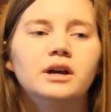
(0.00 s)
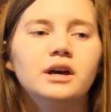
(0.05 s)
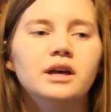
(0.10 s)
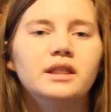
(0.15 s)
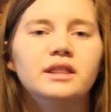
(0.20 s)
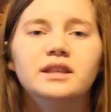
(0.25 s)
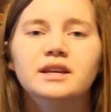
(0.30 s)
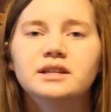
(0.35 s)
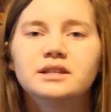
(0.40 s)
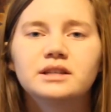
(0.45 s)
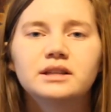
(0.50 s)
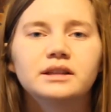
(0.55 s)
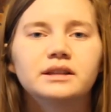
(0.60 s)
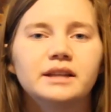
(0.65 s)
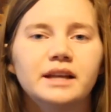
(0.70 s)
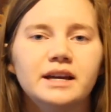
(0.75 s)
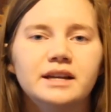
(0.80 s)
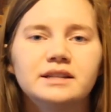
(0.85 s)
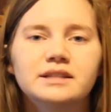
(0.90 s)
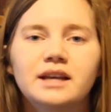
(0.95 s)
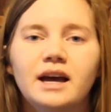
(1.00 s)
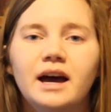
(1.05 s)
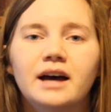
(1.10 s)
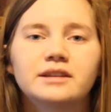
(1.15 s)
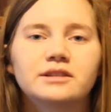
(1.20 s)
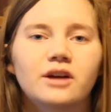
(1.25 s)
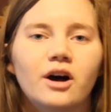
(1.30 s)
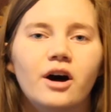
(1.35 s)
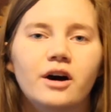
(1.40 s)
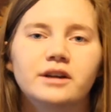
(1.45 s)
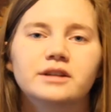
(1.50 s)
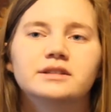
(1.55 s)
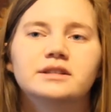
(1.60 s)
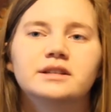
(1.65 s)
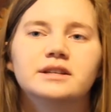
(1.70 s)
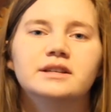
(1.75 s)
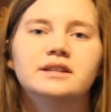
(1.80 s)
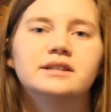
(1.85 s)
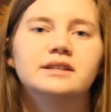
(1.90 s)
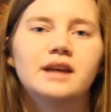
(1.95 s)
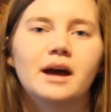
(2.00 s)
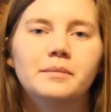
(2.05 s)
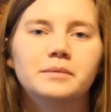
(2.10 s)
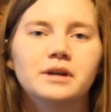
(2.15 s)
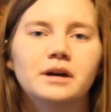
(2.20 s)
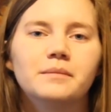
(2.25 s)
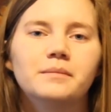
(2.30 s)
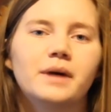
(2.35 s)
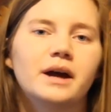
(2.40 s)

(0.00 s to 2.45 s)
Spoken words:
This lens has honestly stepped up